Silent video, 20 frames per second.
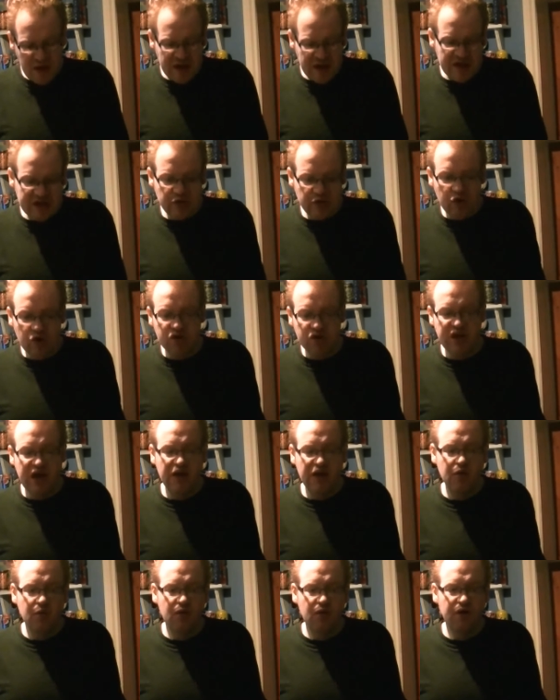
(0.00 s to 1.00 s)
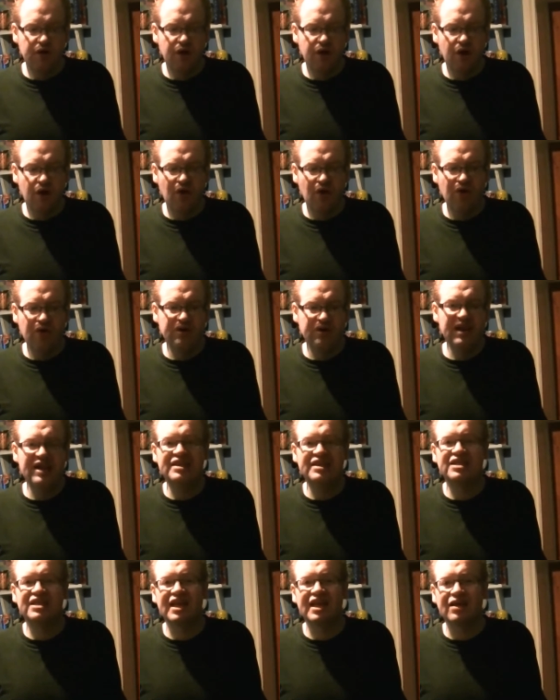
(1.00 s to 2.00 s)
let's all down the water hole.
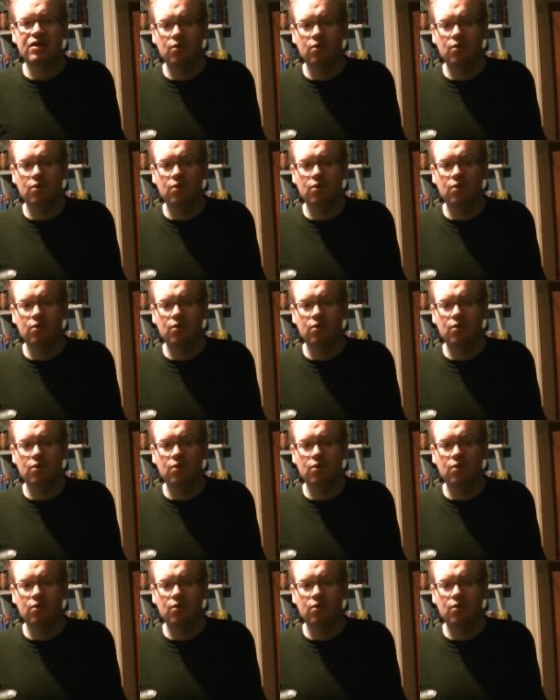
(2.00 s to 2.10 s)
Let's take a